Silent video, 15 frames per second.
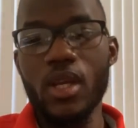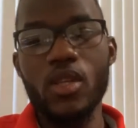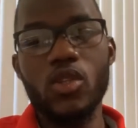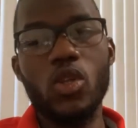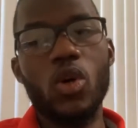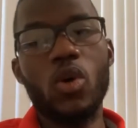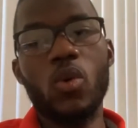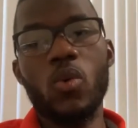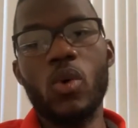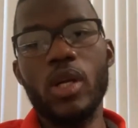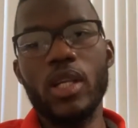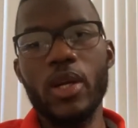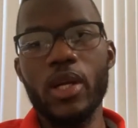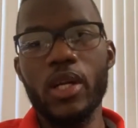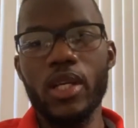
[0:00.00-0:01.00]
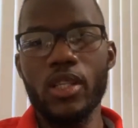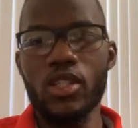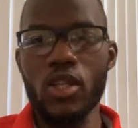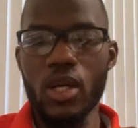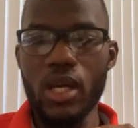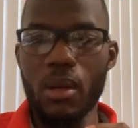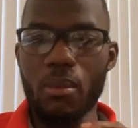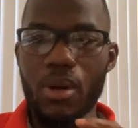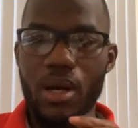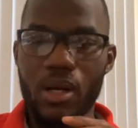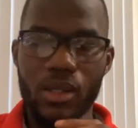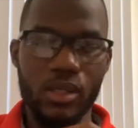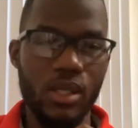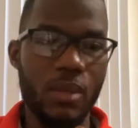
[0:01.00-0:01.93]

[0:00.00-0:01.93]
So what are you gonna talk about?